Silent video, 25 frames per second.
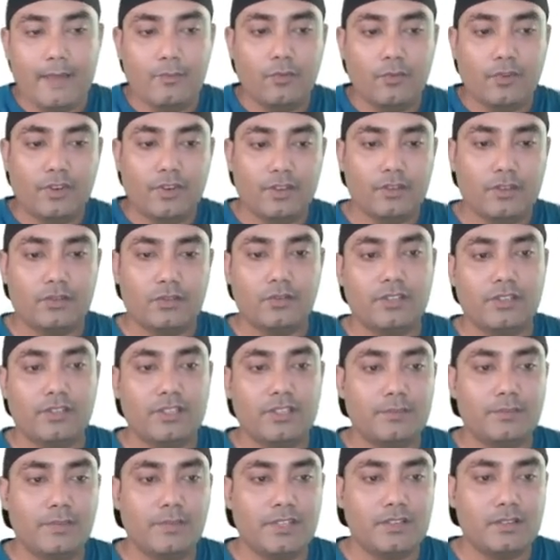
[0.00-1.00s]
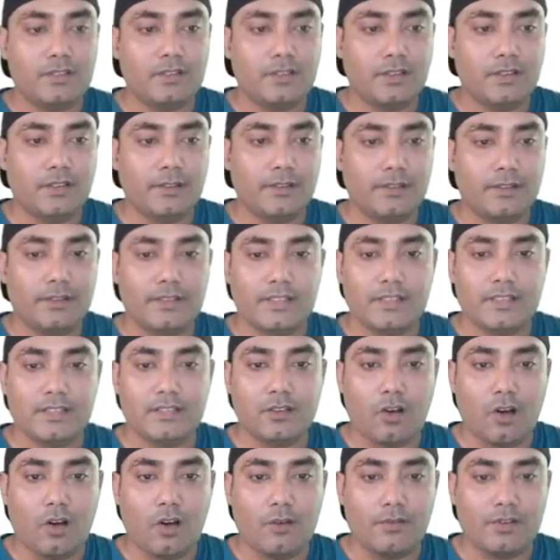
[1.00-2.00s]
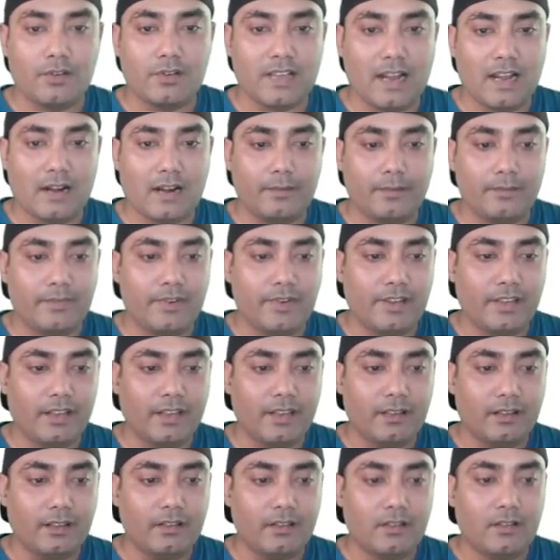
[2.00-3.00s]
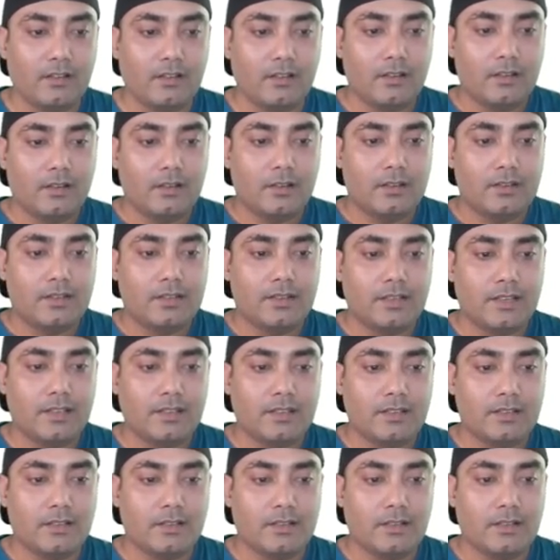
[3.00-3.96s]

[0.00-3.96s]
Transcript: Okay, so this means these offers are bringing sales